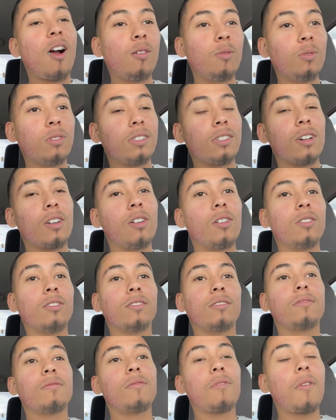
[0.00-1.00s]
what's it called?
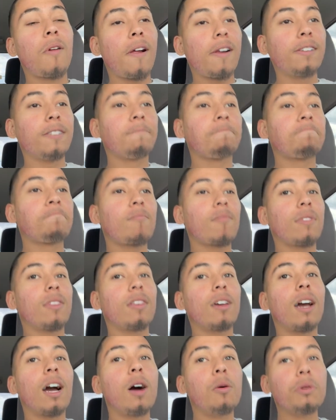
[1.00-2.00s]

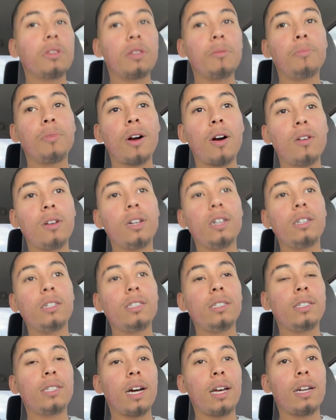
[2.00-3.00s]
The guy with the brown hair,
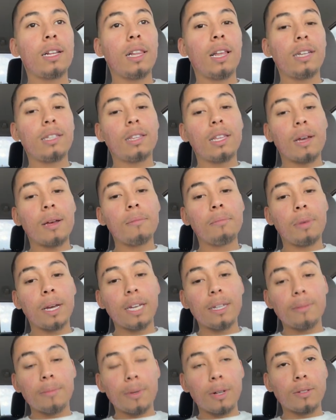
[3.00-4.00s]
he's kind of like that
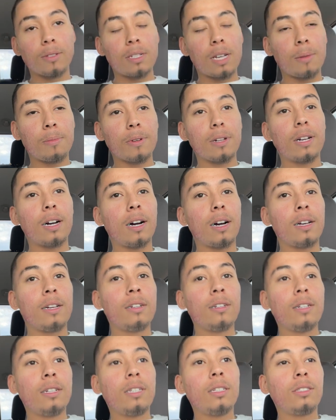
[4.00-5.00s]
beta male type of guy.
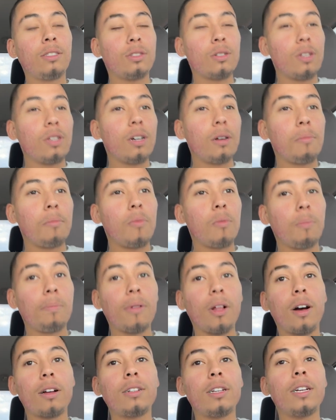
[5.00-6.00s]
So the
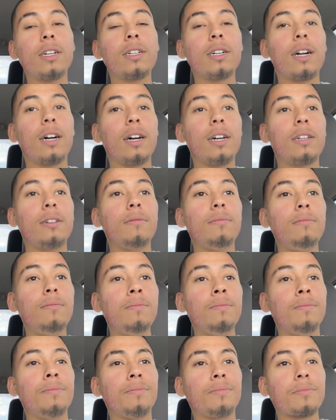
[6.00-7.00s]
blonde hair guy,
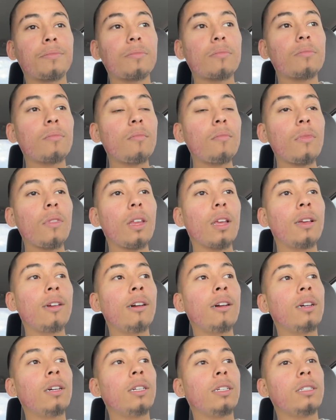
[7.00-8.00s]

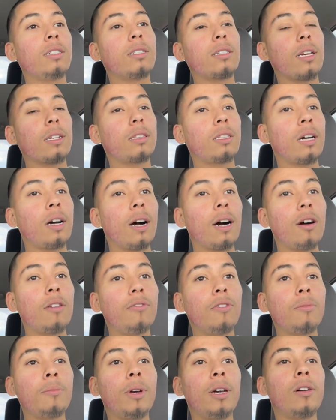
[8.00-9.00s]
he's like that
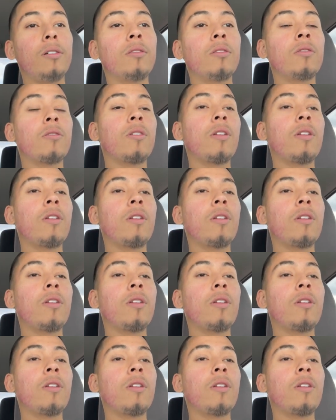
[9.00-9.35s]
alpha male,